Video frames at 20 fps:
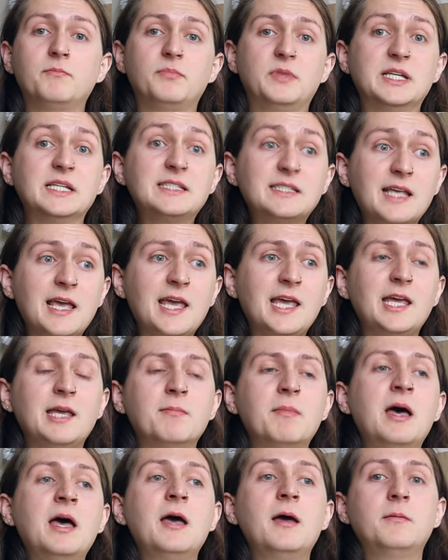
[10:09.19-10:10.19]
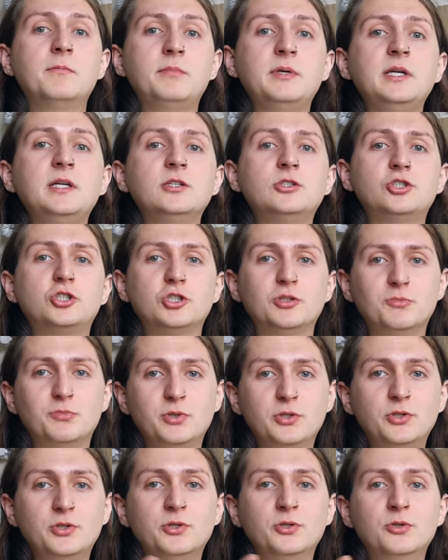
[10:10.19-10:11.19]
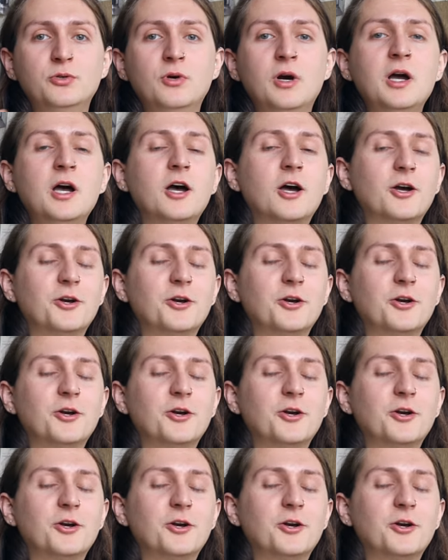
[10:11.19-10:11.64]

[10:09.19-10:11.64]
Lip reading: the same peach, blue,